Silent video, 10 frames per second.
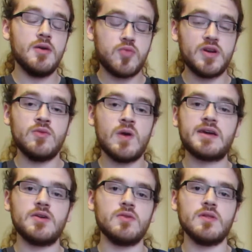pretty
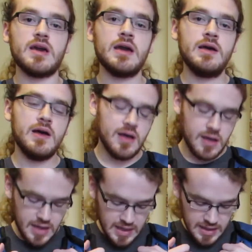regularly.
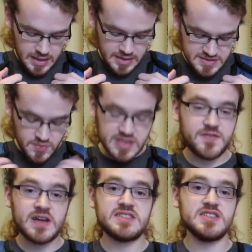So this
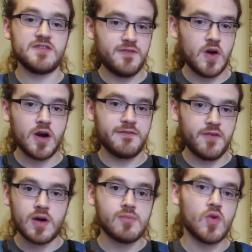vest is far,
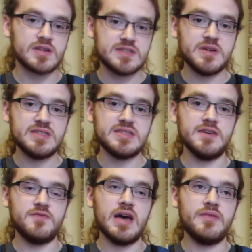far more
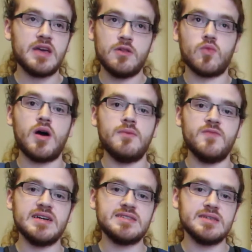expensive than the Hill-Rom
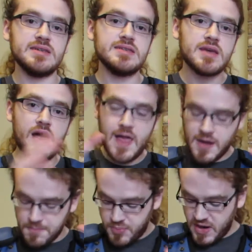vest is.
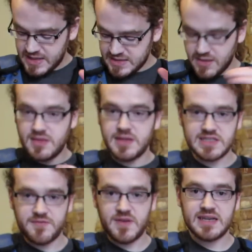But
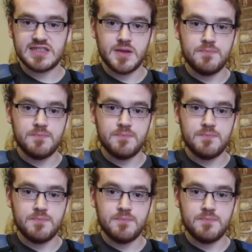this vest, the